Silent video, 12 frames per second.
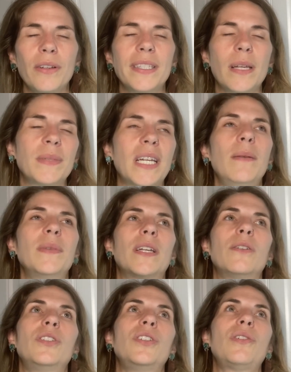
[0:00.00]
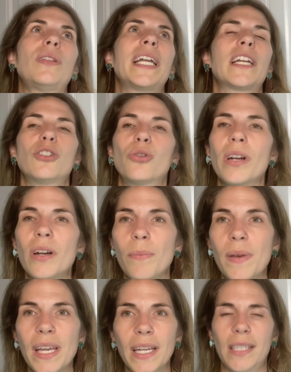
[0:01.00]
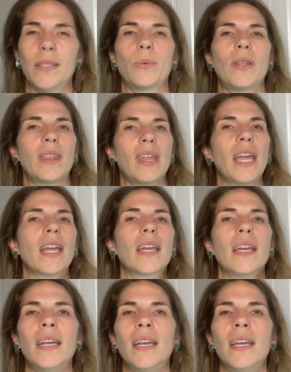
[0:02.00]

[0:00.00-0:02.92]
Sometimes I'll do like a trail mix with like